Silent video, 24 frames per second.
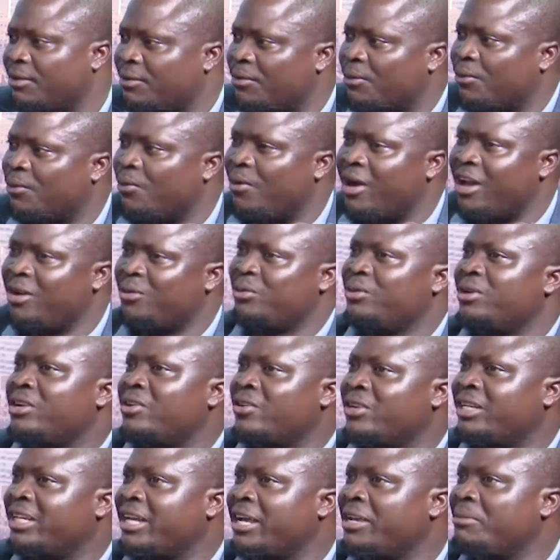Why
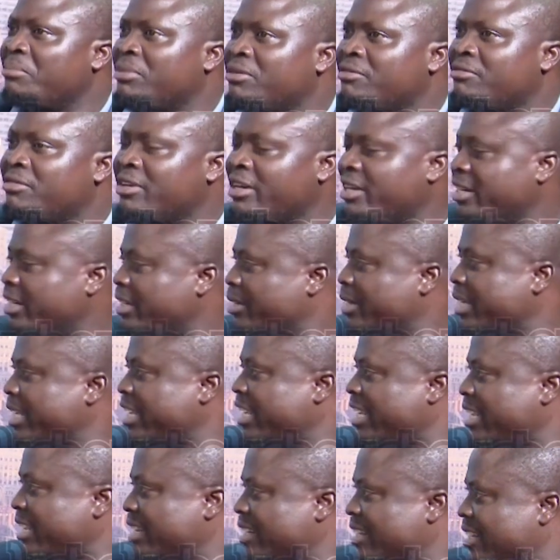wouldn't I be very
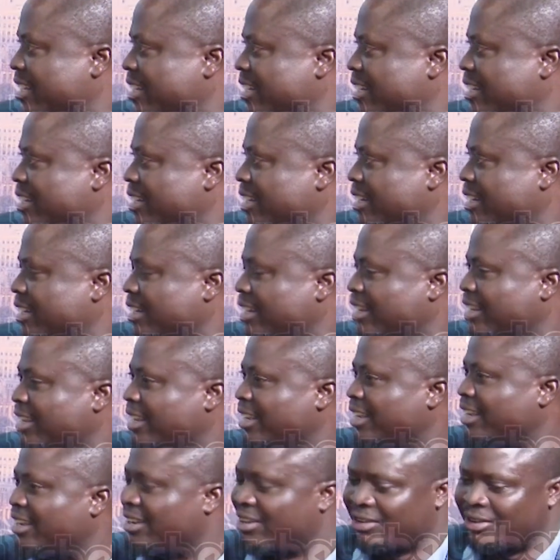keen mm.
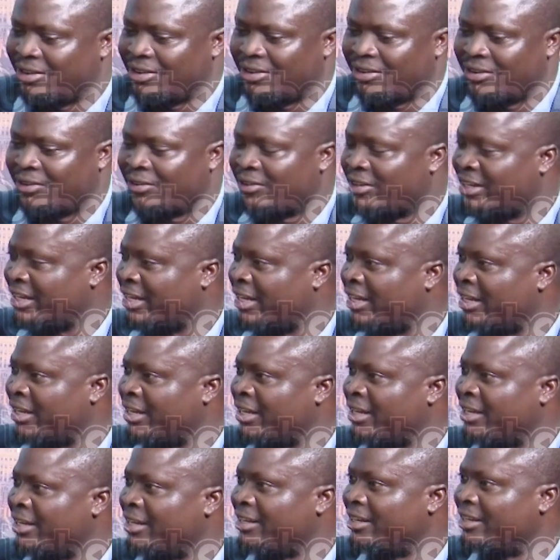on
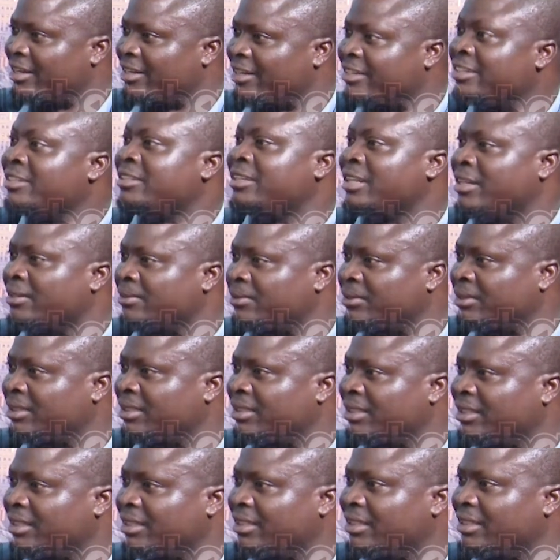the details
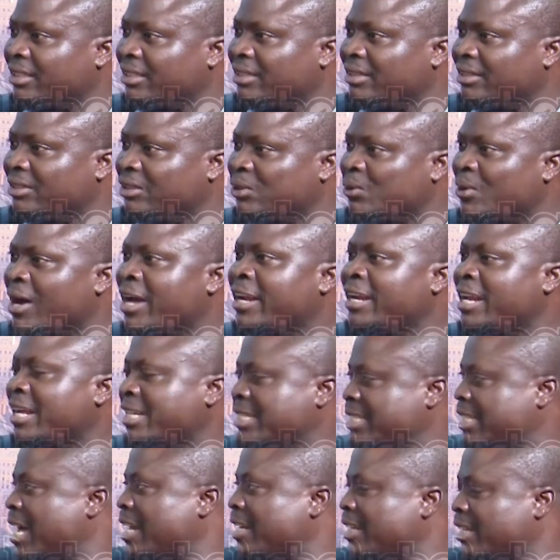to
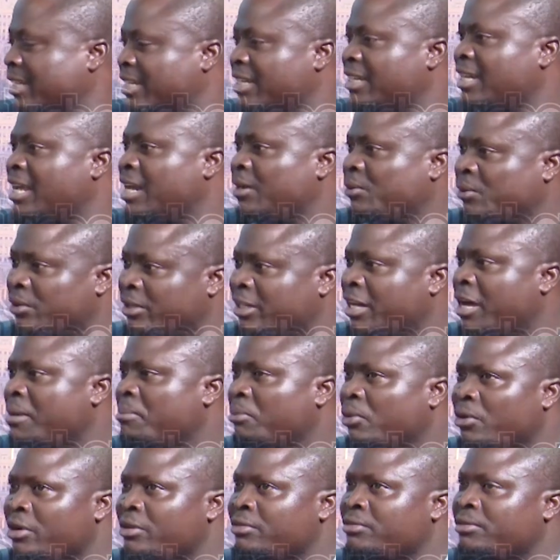understand clearly mm. what
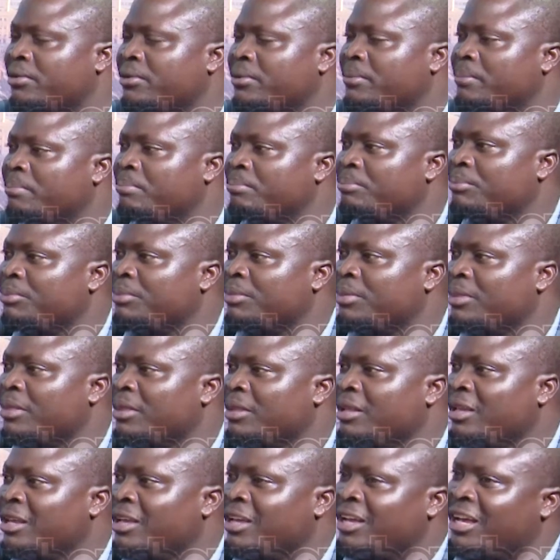I'm going for? Mm.
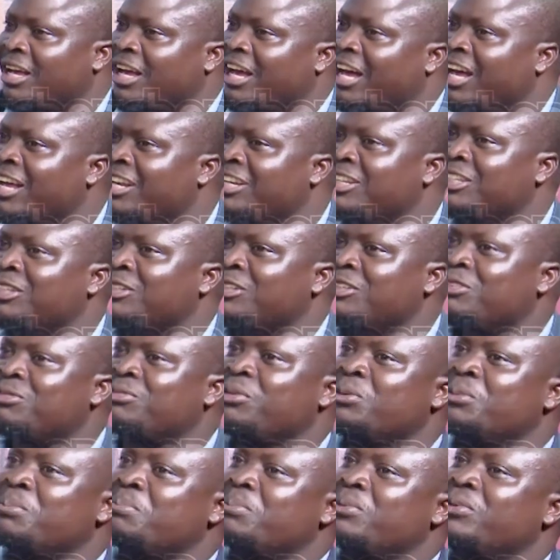And if
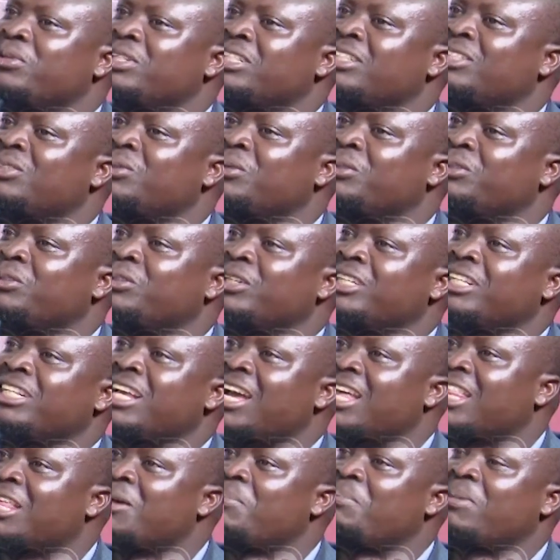you put it also in the
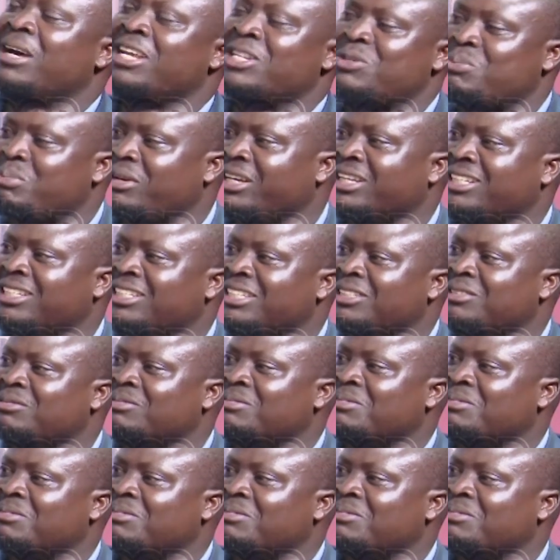other perspective